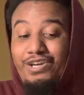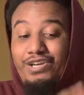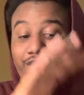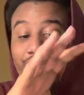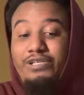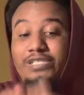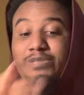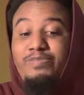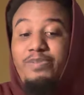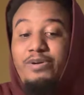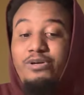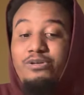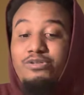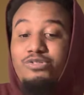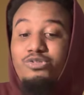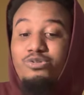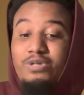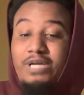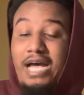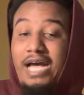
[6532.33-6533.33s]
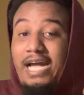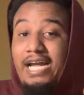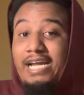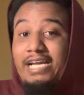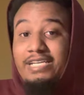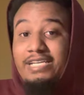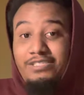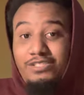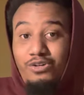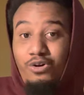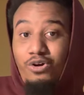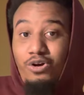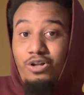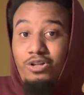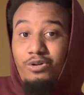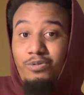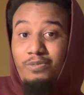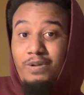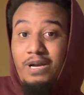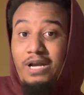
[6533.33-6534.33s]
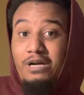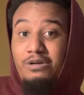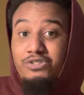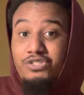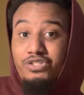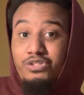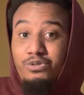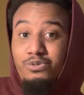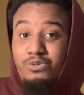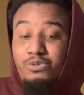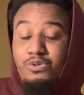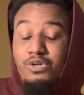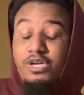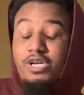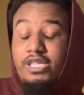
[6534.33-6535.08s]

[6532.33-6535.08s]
Your spiritual guides are all around you.